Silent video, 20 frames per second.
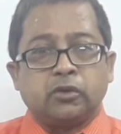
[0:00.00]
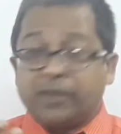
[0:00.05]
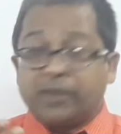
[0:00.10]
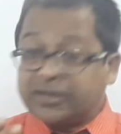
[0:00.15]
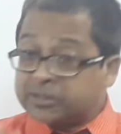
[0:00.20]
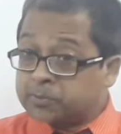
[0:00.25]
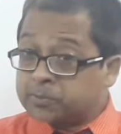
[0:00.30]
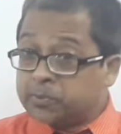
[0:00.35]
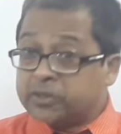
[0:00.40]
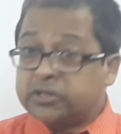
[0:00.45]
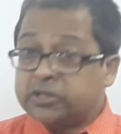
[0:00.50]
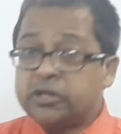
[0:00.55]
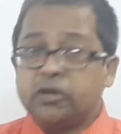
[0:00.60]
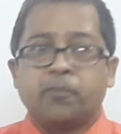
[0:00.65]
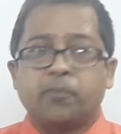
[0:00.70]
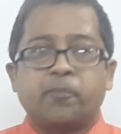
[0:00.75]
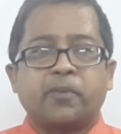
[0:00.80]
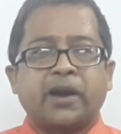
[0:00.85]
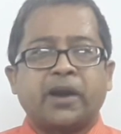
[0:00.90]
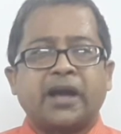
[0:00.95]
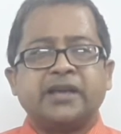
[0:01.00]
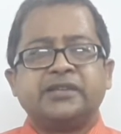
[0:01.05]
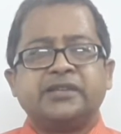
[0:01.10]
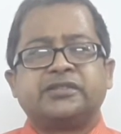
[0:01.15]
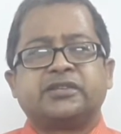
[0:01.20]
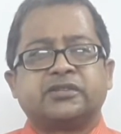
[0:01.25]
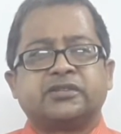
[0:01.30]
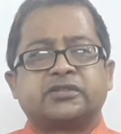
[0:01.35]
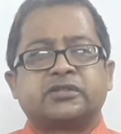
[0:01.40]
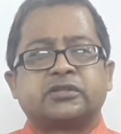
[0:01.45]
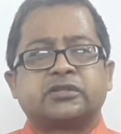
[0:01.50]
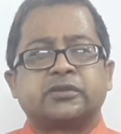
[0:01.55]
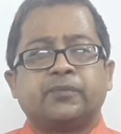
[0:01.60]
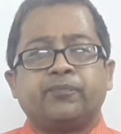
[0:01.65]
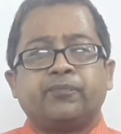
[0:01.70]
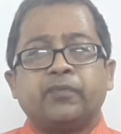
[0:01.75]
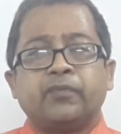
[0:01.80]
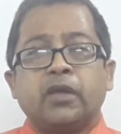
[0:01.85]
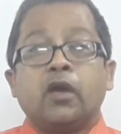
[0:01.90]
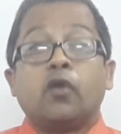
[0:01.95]
especially of prices.
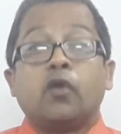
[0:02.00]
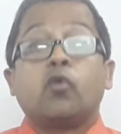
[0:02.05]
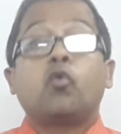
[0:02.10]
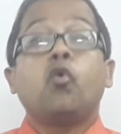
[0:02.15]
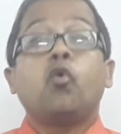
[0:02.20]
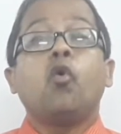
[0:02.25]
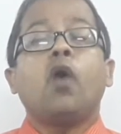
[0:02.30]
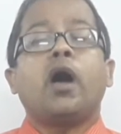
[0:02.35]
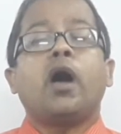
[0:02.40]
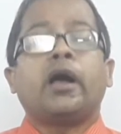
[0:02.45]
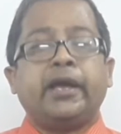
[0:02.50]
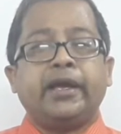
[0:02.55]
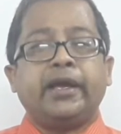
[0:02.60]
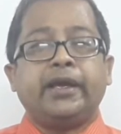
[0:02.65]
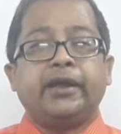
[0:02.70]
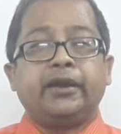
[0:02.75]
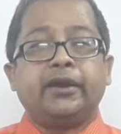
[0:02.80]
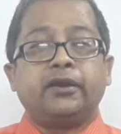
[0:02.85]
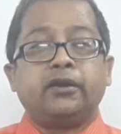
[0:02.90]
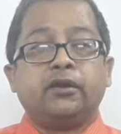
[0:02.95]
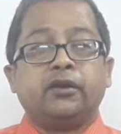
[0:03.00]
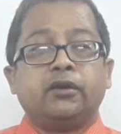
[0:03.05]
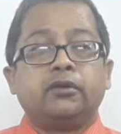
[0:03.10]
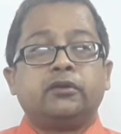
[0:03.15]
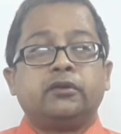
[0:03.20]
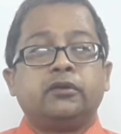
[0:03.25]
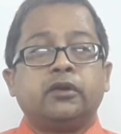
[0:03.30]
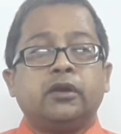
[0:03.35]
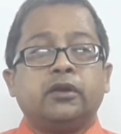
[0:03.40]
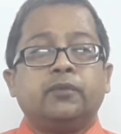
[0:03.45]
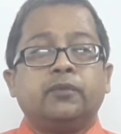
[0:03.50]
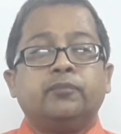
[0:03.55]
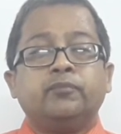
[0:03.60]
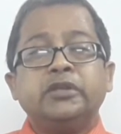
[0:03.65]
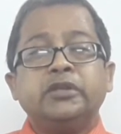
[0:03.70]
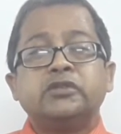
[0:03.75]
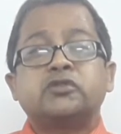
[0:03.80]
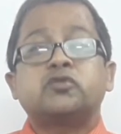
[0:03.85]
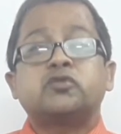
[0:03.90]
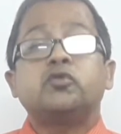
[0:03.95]
Go ahead
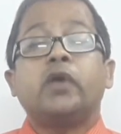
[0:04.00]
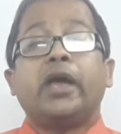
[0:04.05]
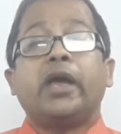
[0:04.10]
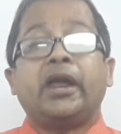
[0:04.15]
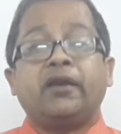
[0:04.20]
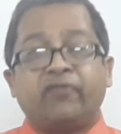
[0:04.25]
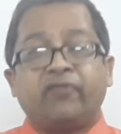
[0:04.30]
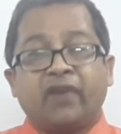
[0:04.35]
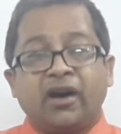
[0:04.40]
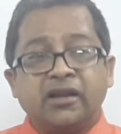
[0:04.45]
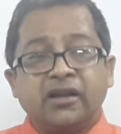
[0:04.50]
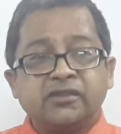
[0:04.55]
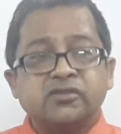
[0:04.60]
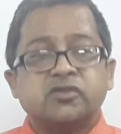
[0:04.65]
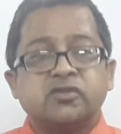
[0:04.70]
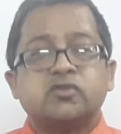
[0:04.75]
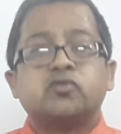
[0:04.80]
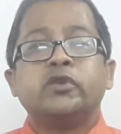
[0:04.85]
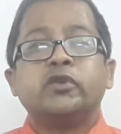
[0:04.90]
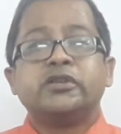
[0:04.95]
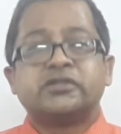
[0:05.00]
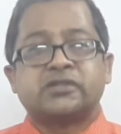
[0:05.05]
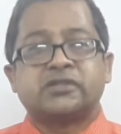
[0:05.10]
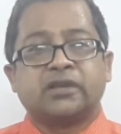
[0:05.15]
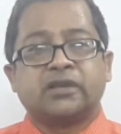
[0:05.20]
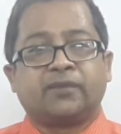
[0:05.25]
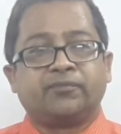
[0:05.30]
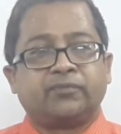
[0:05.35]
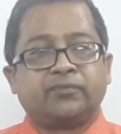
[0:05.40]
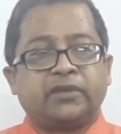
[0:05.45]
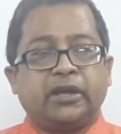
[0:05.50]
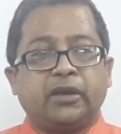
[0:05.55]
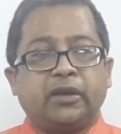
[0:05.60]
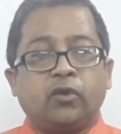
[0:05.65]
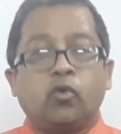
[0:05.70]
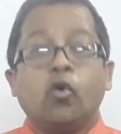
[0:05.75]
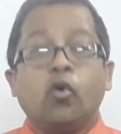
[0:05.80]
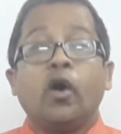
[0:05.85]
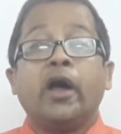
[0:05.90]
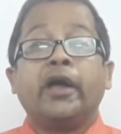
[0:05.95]
means to advance doing
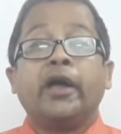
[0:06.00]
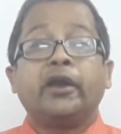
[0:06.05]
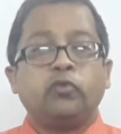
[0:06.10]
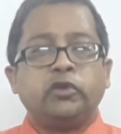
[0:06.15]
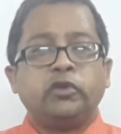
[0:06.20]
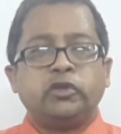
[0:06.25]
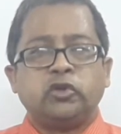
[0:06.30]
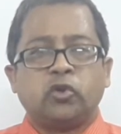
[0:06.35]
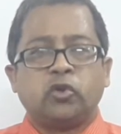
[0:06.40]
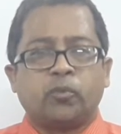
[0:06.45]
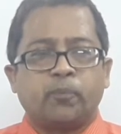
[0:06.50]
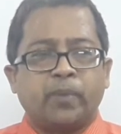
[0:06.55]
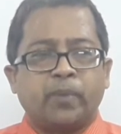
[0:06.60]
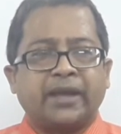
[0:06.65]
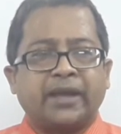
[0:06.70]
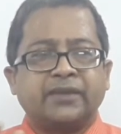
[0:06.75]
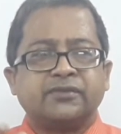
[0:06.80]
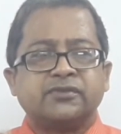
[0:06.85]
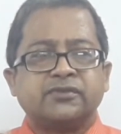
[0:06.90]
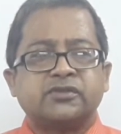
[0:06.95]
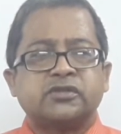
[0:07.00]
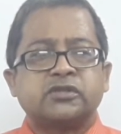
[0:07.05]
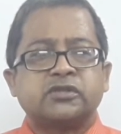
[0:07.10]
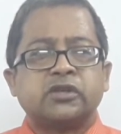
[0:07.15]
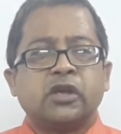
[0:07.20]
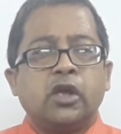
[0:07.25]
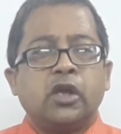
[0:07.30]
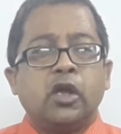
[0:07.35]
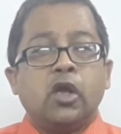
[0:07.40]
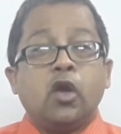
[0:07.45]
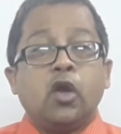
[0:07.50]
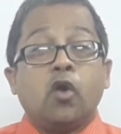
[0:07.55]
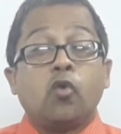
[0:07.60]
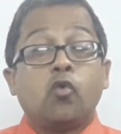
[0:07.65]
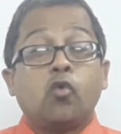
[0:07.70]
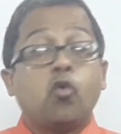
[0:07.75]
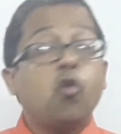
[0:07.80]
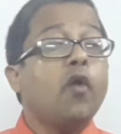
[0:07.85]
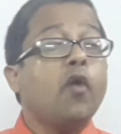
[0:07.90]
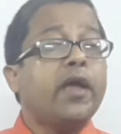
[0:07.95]
something. Go ahead with your plans.
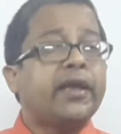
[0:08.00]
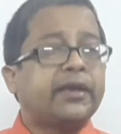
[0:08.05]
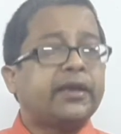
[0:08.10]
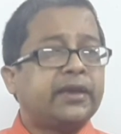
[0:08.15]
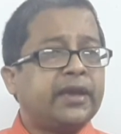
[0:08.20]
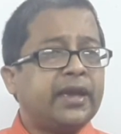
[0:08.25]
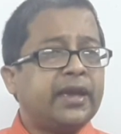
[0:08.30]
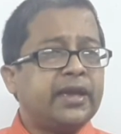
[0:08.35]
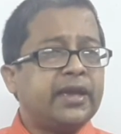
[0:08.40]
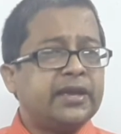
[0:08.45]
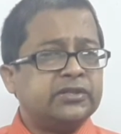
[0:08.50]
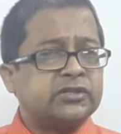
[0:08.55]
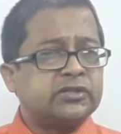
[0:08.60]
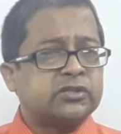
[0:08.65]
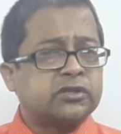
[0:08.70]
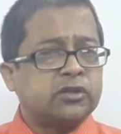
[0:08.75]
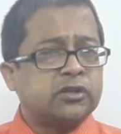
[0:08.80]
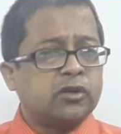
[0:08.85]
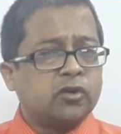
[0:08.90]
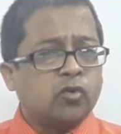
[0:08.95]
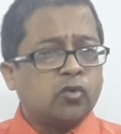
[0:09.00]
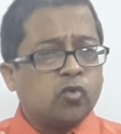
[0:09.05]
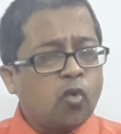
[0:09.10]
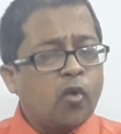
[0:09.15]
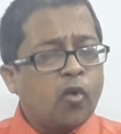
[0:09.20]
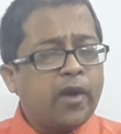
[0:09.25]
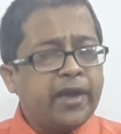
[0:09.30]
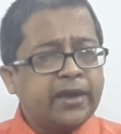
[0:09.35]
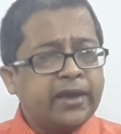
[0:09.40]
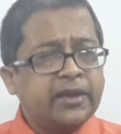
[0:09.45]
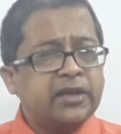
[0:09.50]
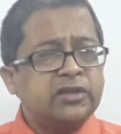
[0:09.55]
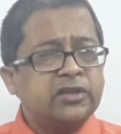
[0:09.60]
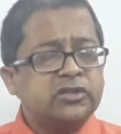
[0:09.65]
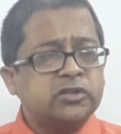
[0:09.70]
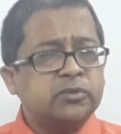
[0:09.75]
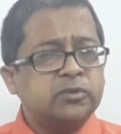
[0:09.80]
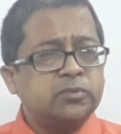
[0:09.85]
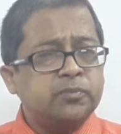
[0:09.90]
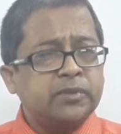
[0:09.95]
Go against. Go
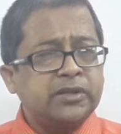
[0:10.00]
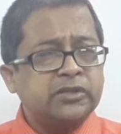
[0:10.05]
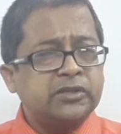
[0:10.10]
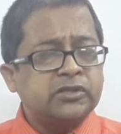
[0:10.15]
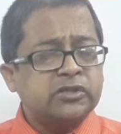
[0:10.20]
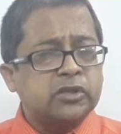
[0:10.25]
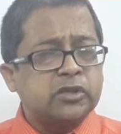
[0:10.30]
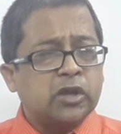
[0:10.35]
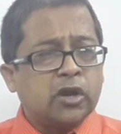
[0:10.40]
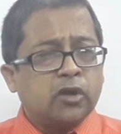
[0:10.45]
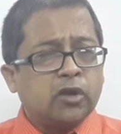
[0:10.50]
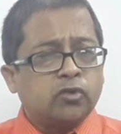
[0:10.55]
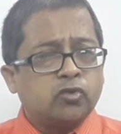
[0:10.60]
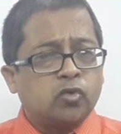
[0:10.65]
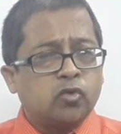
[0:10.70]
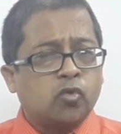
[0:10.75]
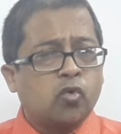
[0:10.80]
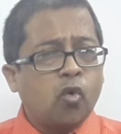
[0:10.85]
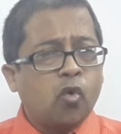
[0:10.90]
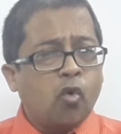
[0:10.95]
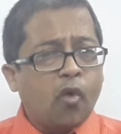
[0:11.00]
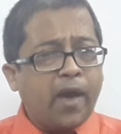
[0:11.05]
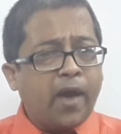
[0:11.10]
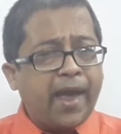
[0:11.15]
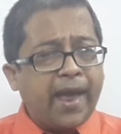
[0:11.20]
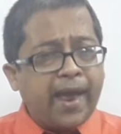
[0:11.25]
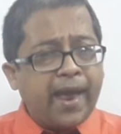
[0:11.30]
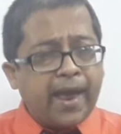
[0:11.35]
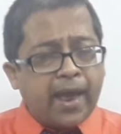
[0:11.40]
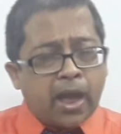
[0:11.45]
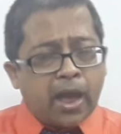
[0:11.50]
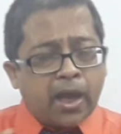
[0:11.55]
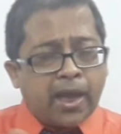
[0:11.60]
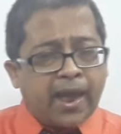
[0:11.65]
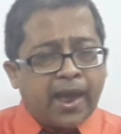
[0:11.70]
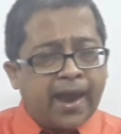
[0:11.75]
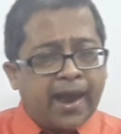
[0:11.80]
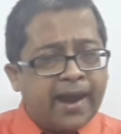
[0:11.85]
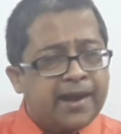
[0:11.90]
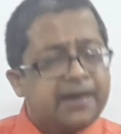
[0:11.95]
against means to go
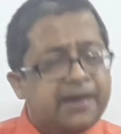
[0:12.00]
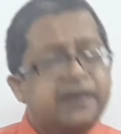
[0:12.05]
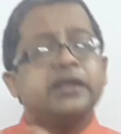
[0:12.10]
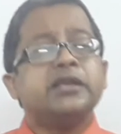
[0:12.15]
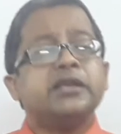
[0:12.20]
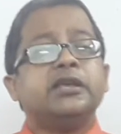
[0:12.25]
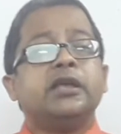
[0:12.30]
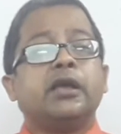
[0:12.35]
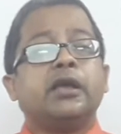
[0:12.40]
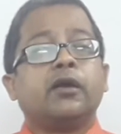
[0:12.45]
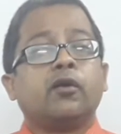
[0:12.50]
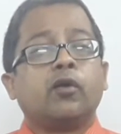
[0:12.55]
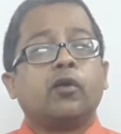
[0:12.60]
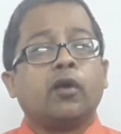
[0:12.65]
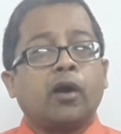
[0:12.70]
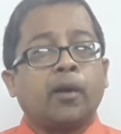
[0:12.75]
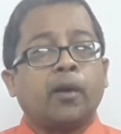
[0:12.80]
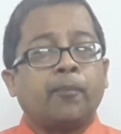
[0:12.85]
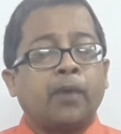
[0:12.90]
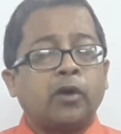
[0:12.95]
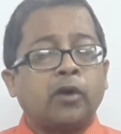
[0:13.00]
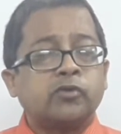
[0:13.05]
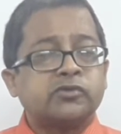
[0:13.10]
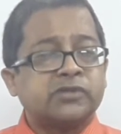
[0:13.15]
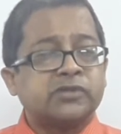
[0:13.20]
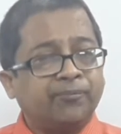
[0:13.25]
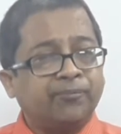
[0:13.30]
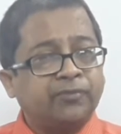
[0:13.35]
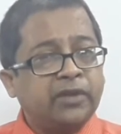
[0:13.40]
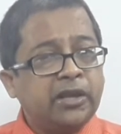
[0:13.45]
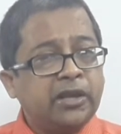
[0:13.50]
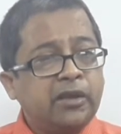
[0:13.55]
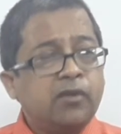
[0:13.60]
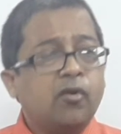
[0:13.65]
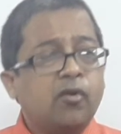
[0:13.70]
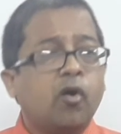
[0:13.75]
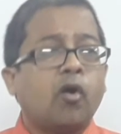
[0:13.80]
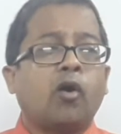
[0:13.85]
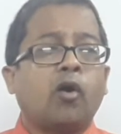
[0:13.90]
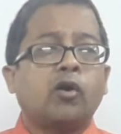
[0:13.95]
anti about
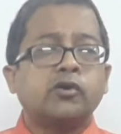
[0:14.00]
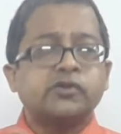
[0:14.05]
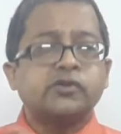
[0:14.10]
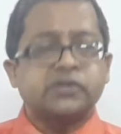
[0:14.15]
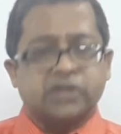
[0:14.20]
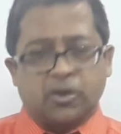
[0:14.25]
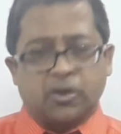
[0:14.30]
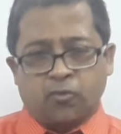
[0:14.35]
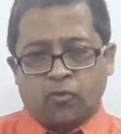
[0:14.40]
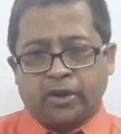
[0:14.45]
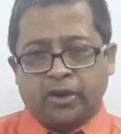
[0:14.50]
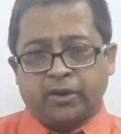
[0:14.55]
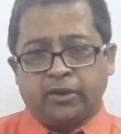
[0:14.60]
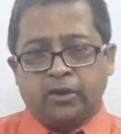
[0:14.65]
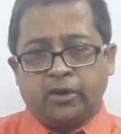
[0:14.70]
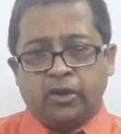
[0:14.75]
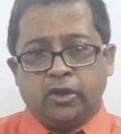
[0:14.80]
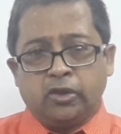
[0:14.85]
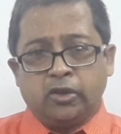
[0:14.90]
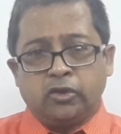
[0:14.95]
something or someone.